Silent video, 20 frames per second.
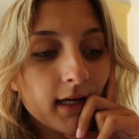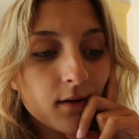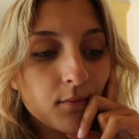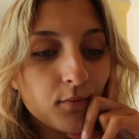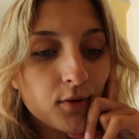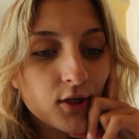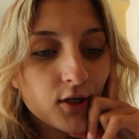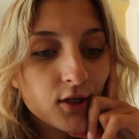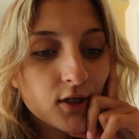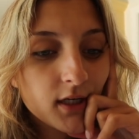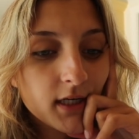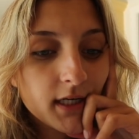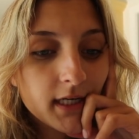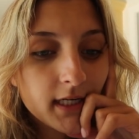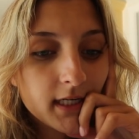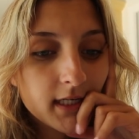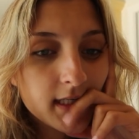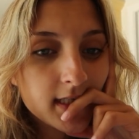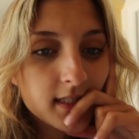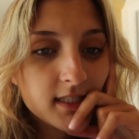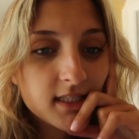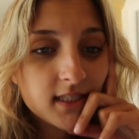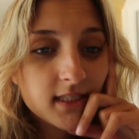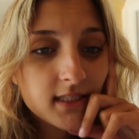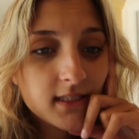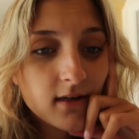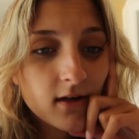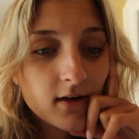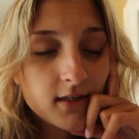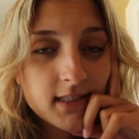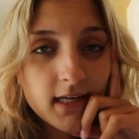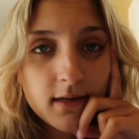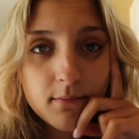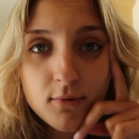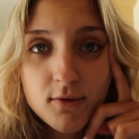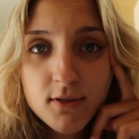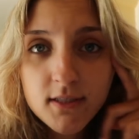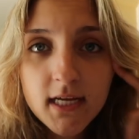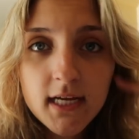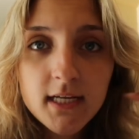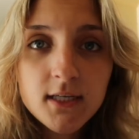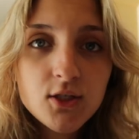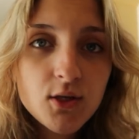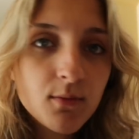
computer is on 10%,